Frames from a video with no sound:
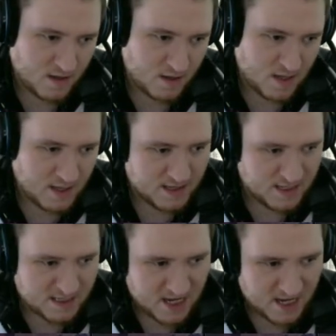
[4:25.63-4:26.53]
In
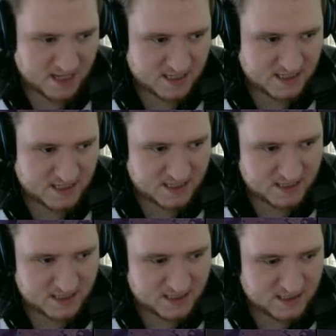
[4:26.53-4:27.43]
this case,
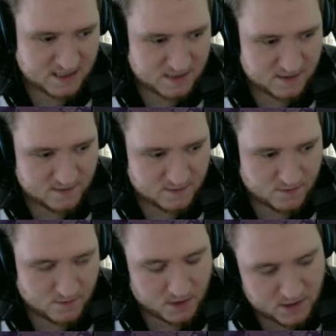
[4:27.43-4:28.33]

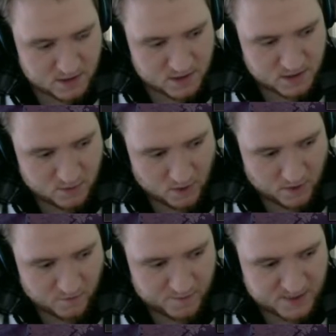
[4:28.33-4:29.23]
what,
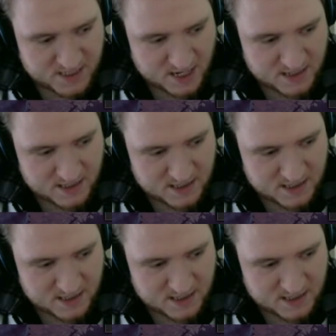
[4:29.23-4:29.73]
12%,